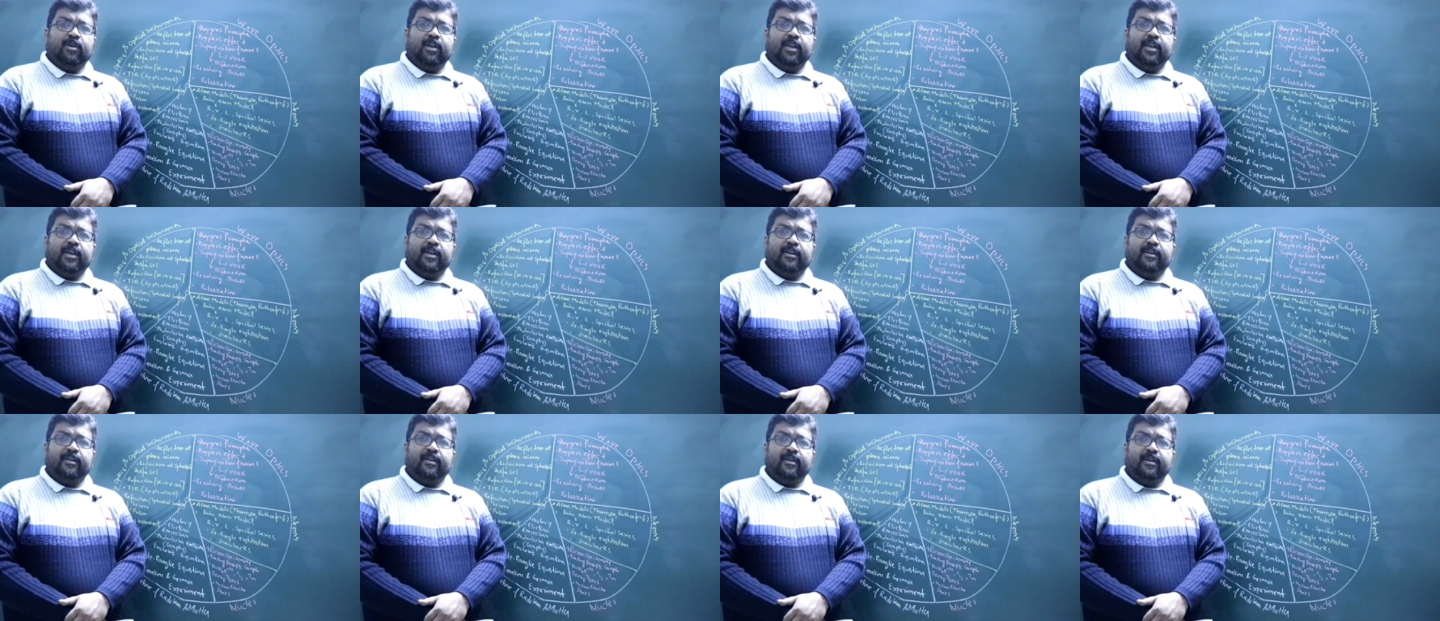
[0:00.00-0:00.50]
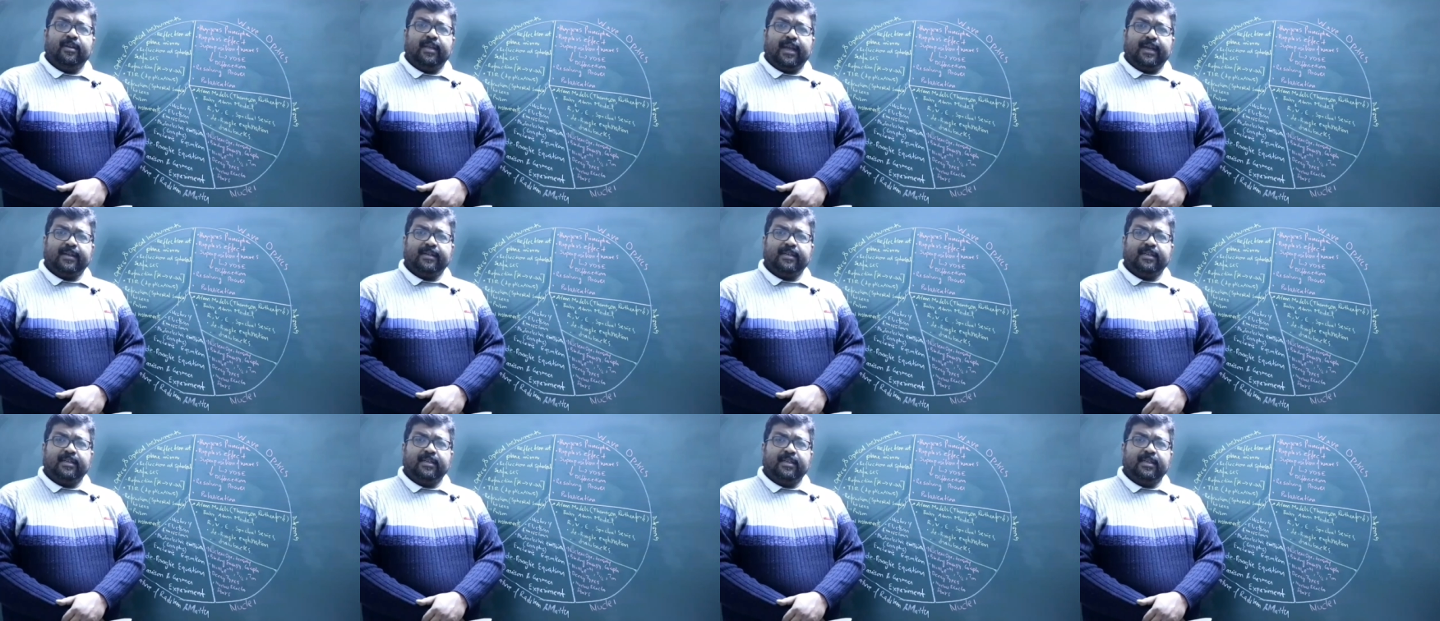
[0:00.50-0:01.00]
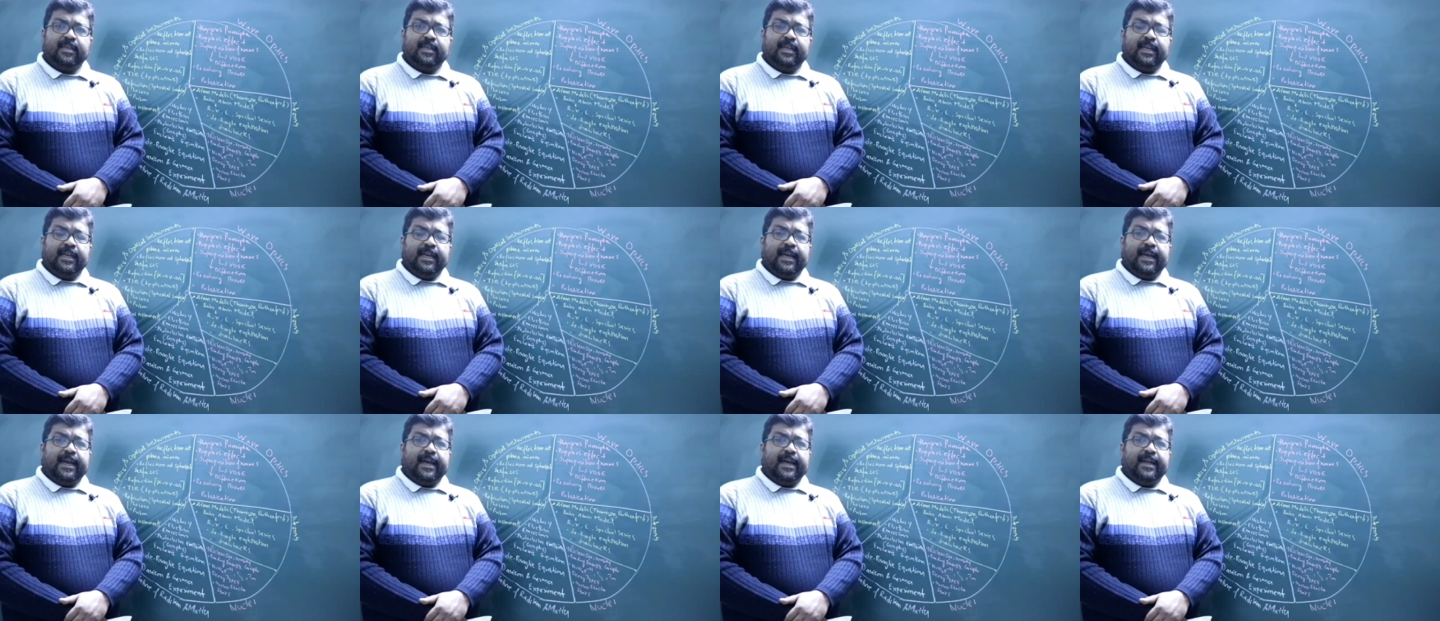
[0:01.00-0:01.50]
nuclear
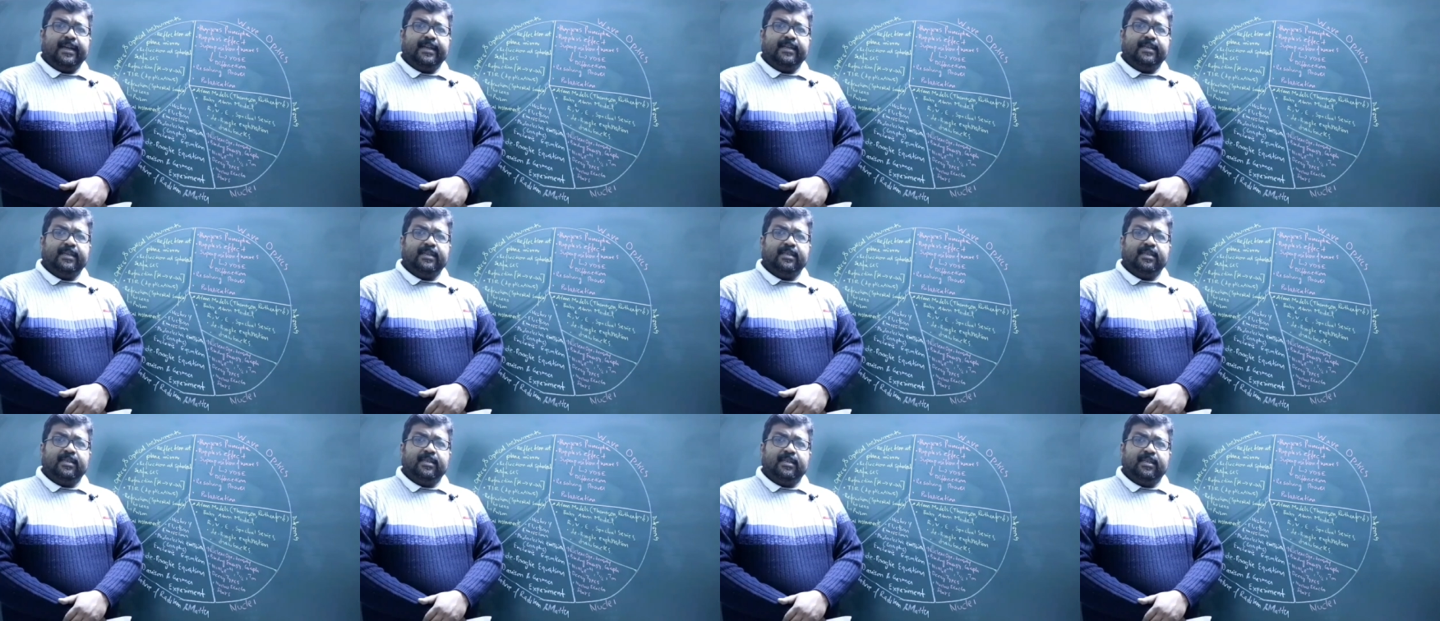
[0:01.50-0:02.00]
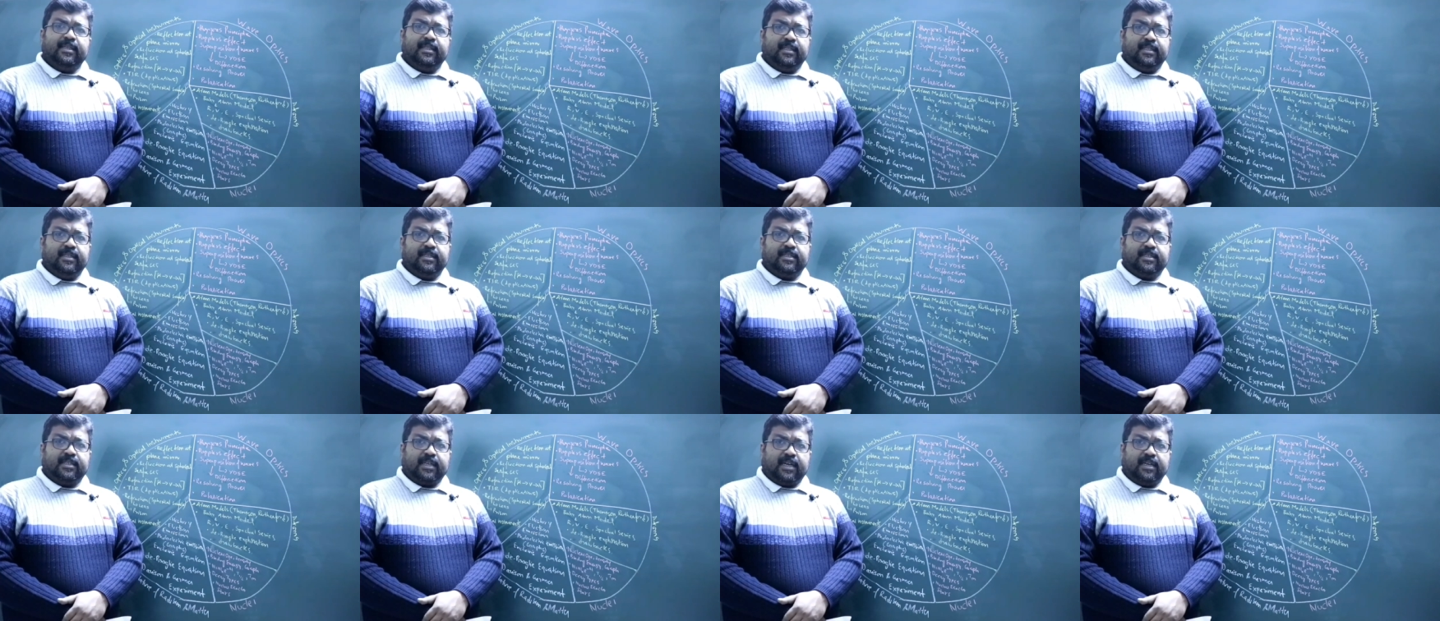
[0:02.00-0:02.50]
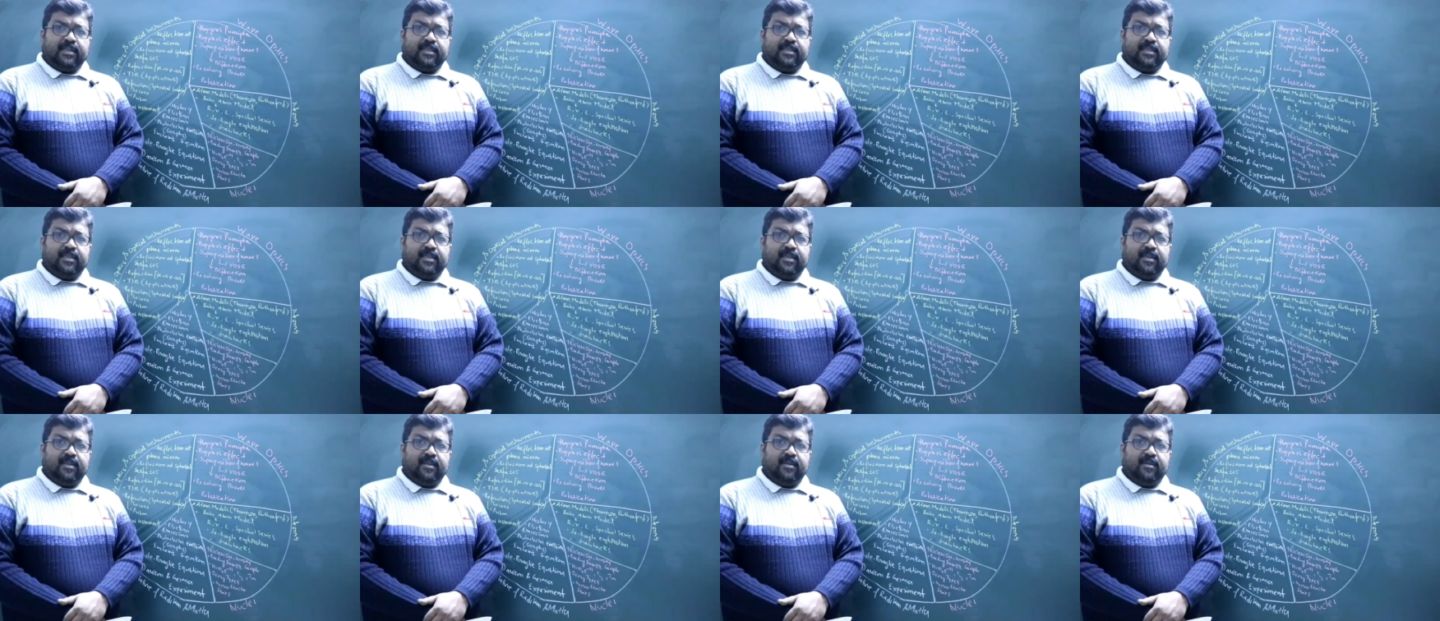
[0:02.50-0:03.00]
reactor and in the
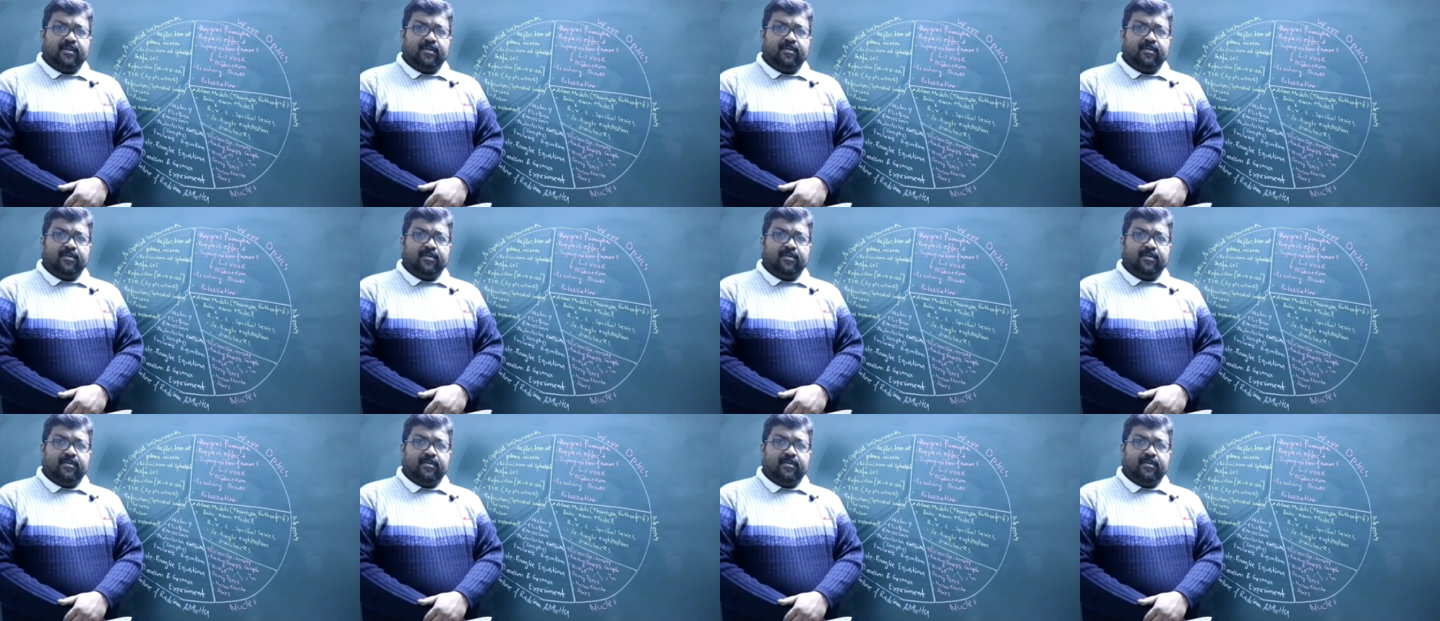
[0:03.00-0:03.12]
stars.